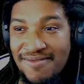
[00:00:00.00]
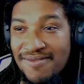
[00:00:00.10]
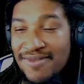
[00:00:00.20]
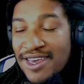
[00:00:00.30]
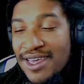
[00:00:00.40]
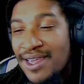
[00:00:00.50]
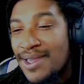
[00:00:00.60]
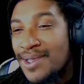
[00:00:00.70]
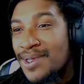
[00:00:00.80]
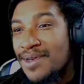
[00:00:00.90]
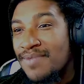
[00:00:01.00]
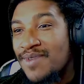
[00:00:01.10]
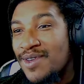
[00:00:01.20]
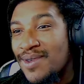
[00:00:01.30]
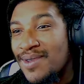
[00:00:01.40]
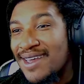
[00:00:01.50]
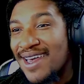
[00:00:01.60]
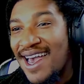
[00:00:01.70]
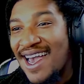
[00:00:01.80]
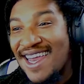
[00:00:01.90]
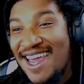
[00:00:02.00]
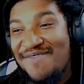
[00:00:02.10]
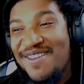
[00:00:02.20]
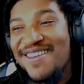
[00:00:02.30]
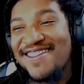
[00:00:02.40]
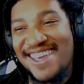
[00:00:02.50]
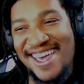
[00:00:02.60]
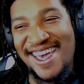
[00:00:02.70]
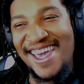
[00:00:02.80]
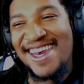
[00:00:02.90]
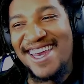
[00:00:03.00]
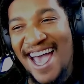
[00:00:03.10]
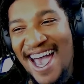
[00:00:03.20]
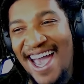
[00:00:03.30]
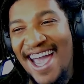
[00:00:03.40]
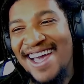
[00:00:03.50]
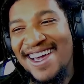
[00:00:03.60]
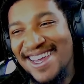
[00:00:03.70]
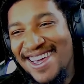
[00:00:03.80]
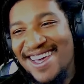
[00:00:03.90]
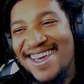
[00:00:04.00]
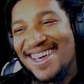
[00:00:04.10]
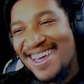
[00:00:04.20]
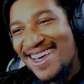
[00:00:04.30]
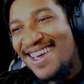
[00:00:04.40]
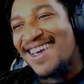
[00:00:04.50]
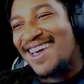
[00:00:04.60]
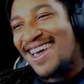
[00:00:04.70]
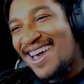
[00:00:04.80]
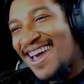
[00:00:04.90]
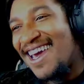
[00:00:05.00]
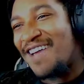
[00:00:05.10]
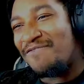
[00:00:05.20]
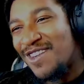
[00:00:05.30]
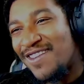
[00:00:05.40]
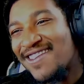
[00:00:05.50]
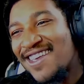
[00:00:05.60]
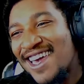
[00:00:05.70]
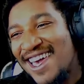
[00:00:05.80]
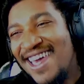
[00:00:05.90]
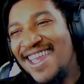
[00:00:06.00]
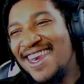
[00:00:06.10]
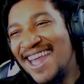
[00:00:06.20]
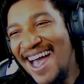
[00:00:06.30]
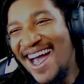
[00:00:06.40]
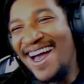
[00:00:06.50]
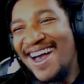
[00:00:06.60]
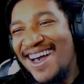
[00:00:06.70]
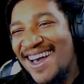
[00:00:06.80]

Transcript: It is good music. Hey, that music hit now, ain't it? Yeah, that music hit now.